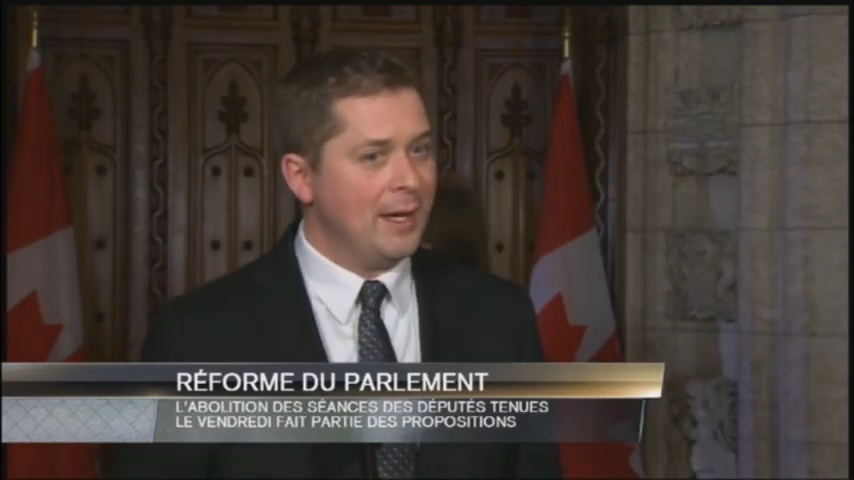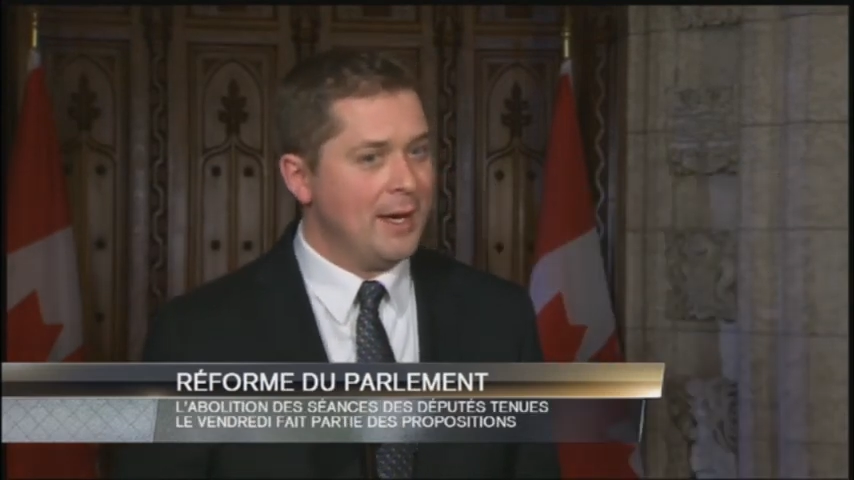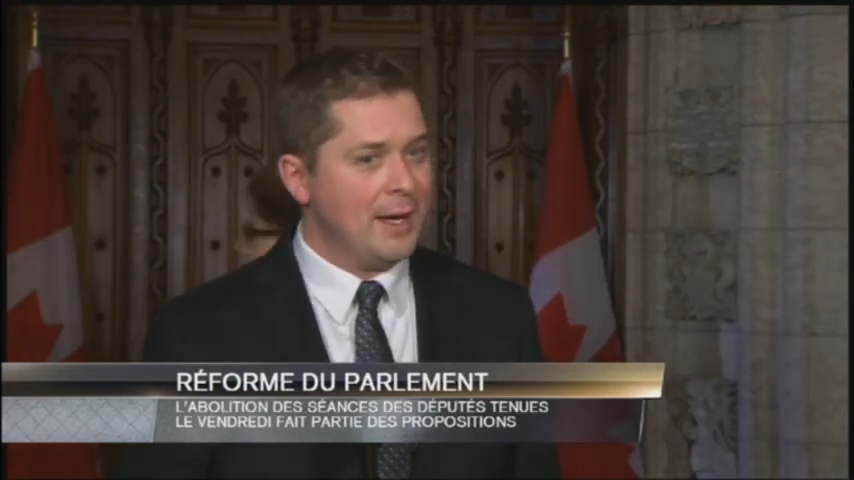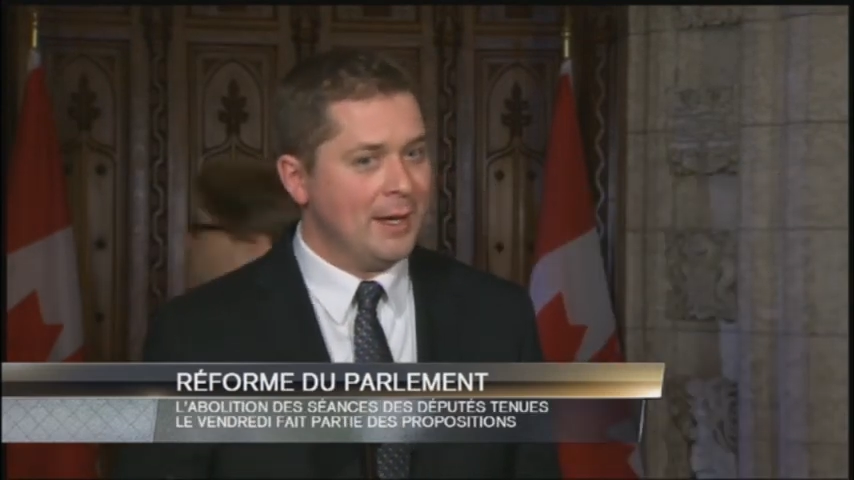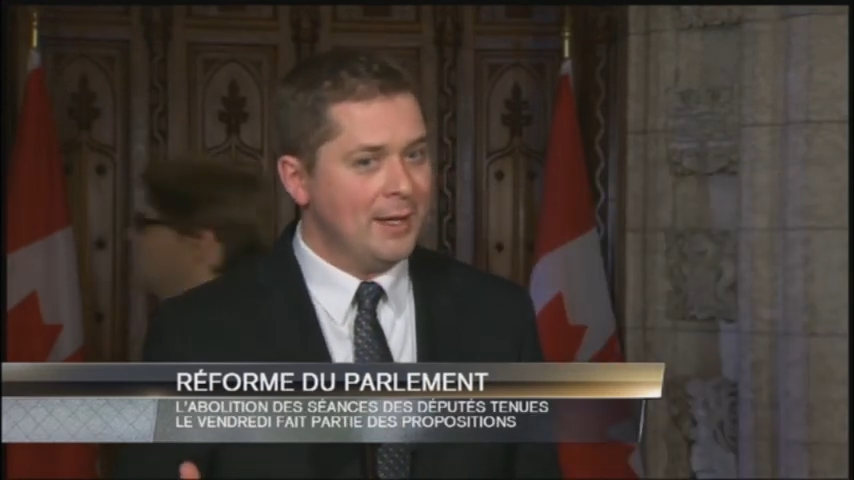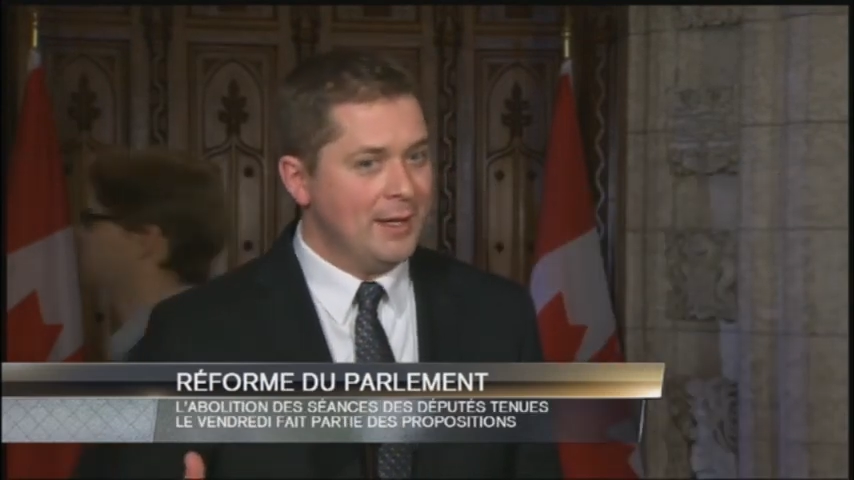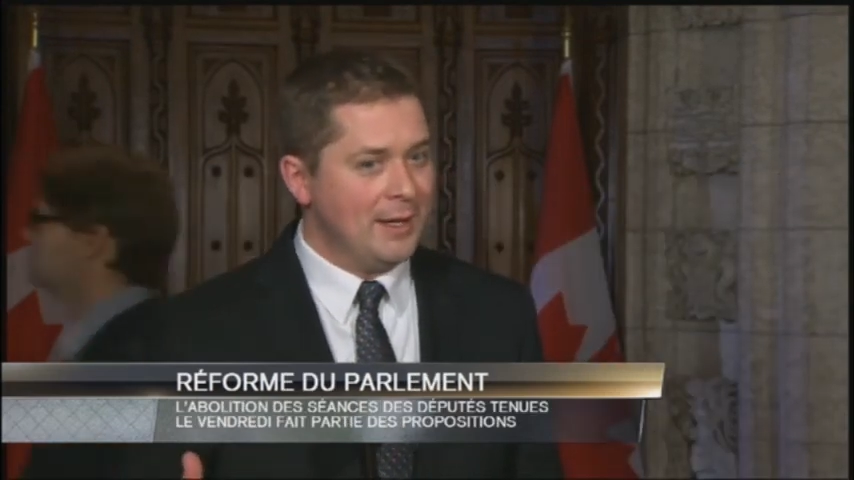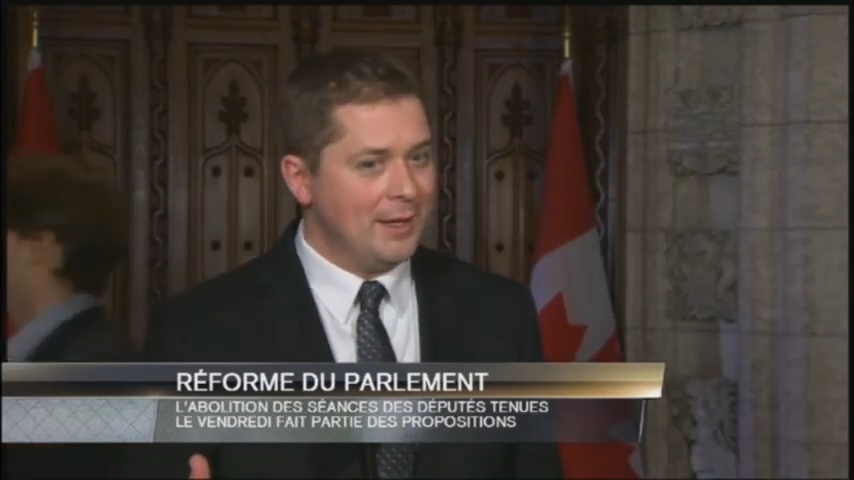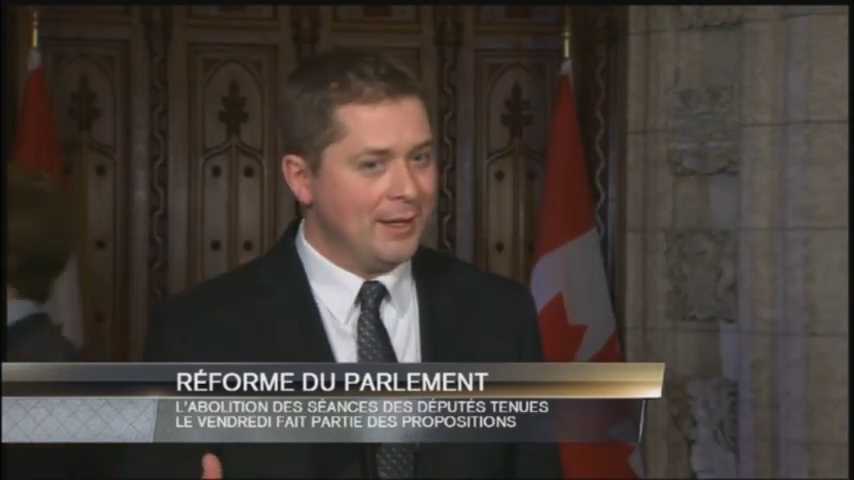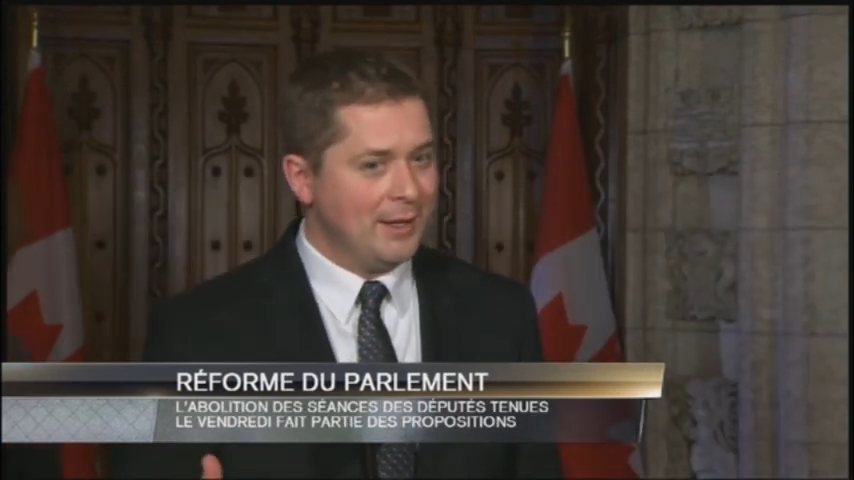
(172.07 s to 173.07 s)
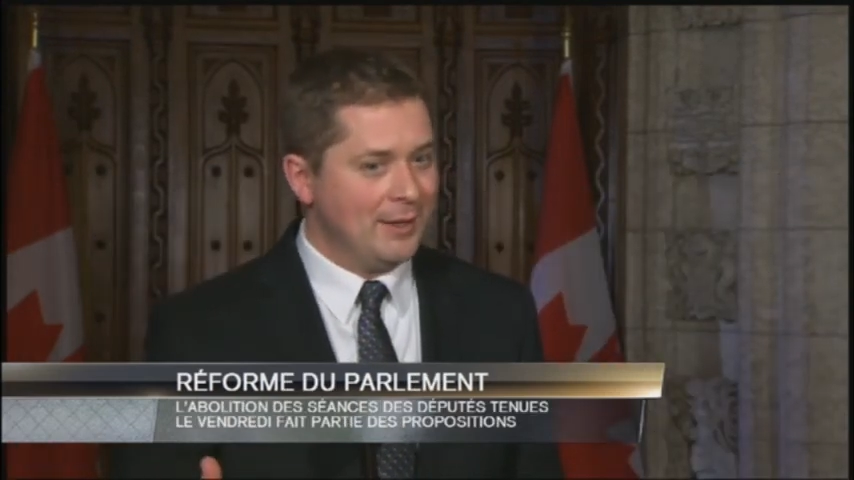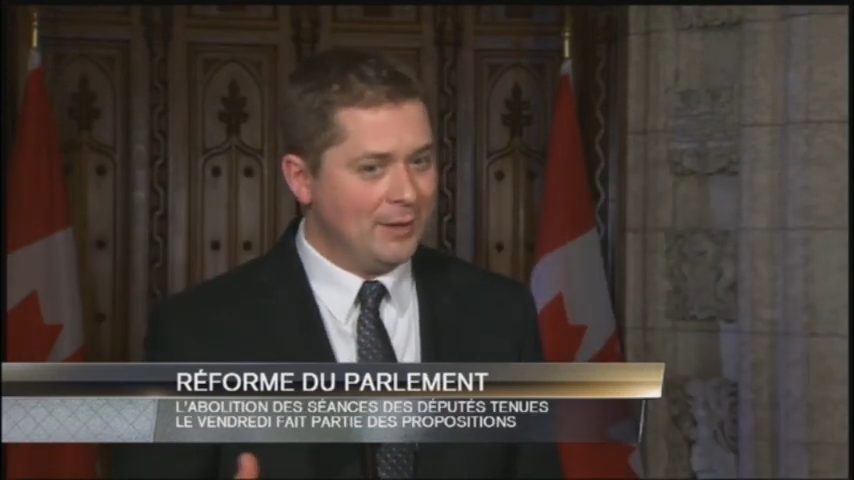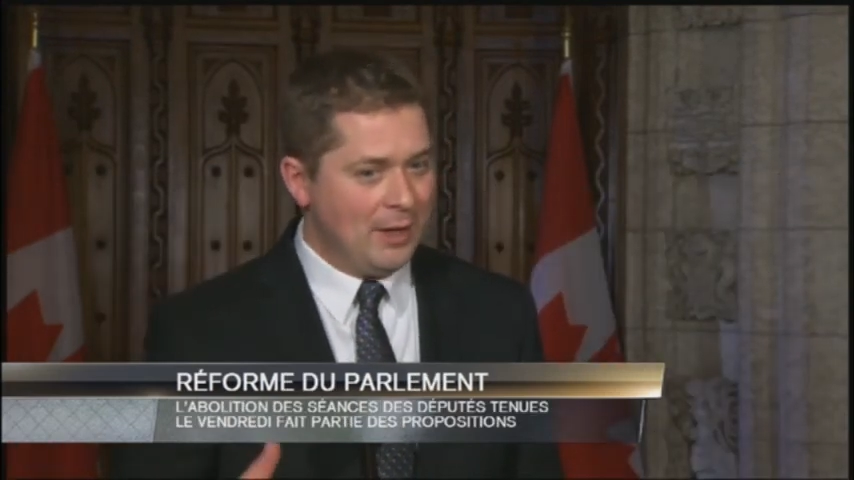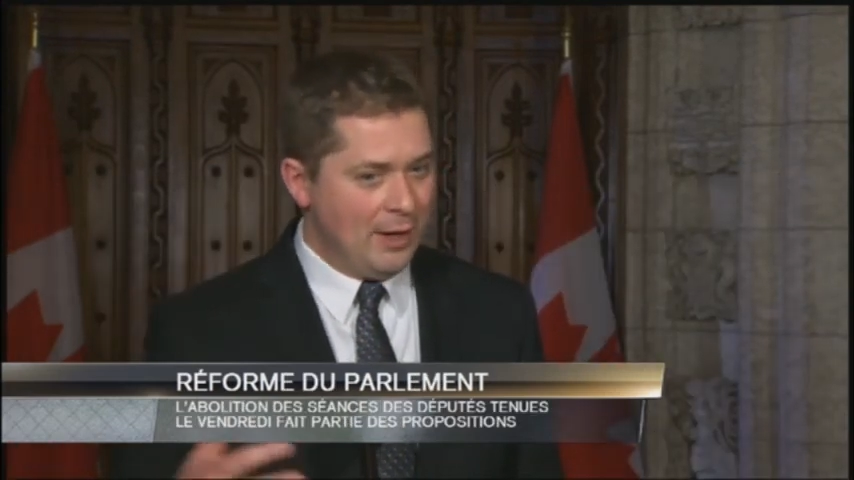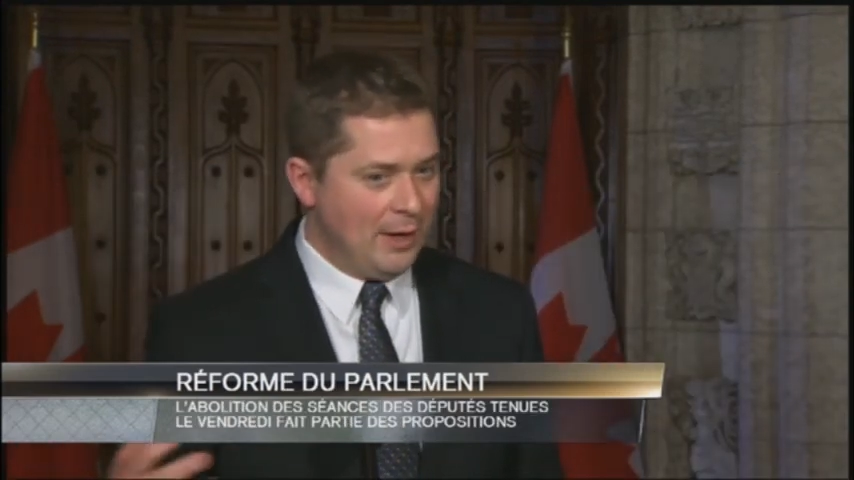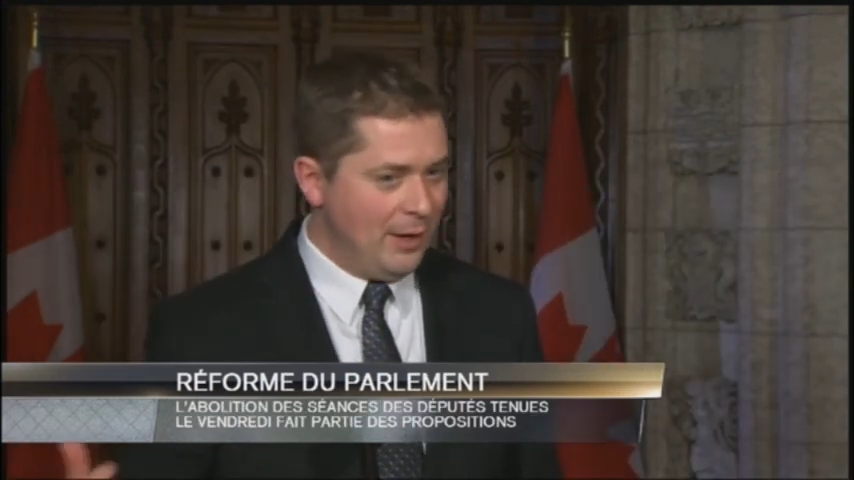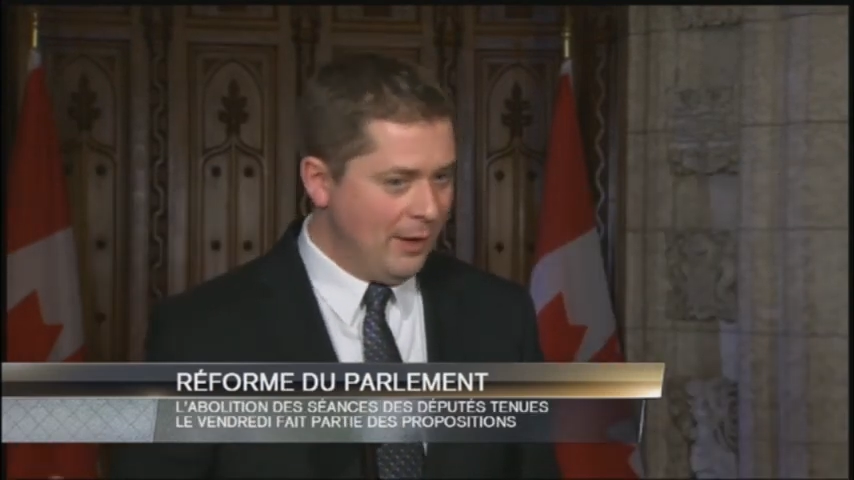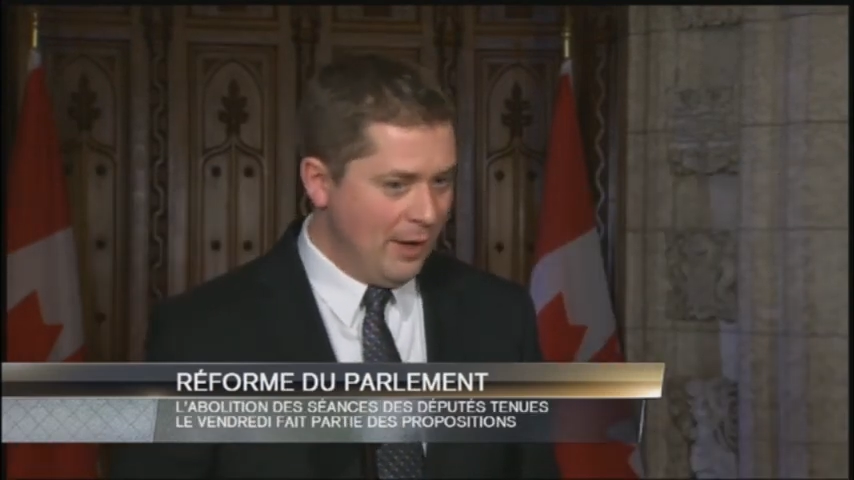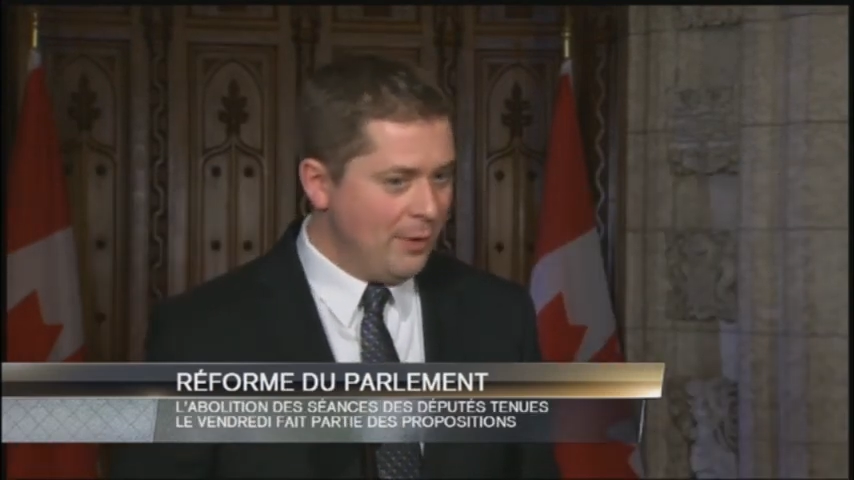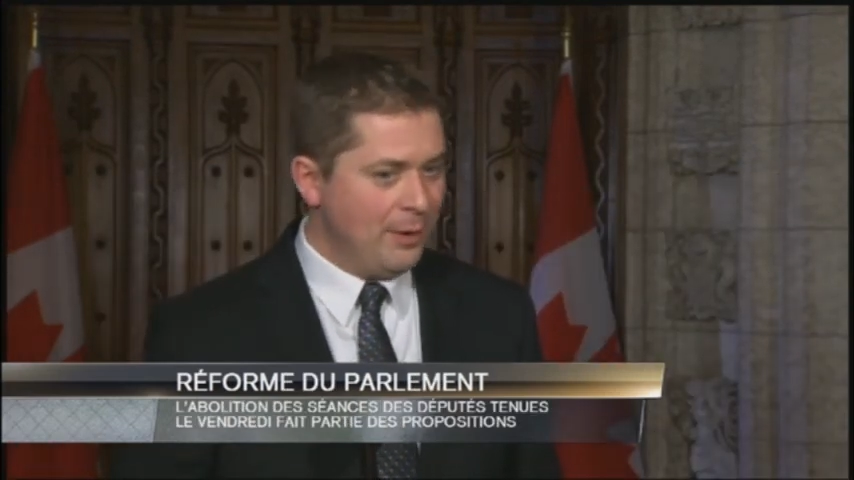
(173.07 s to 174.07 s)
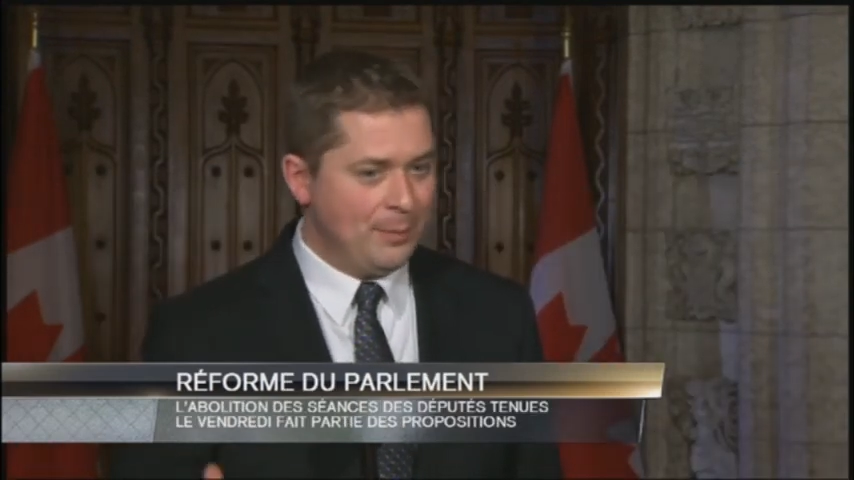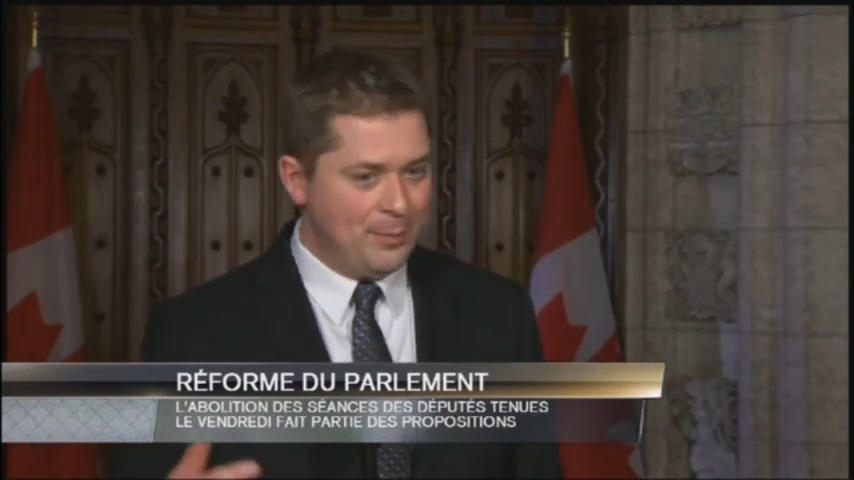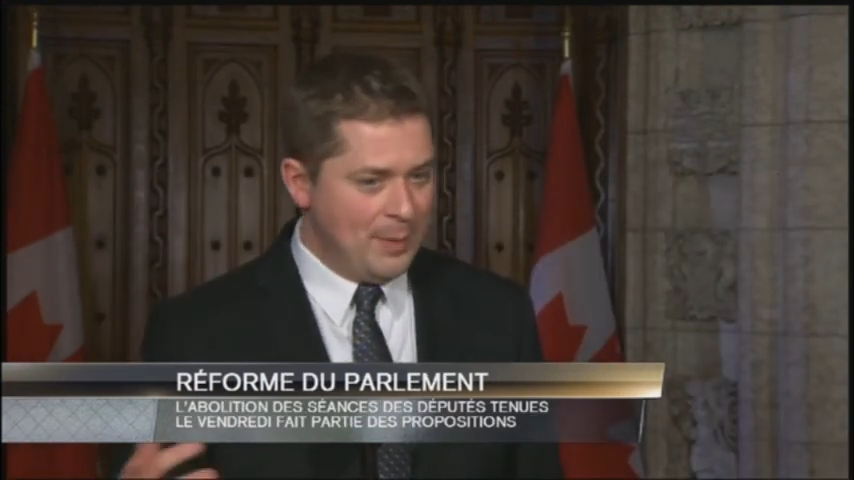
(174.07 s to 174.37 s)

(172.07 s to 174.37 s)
other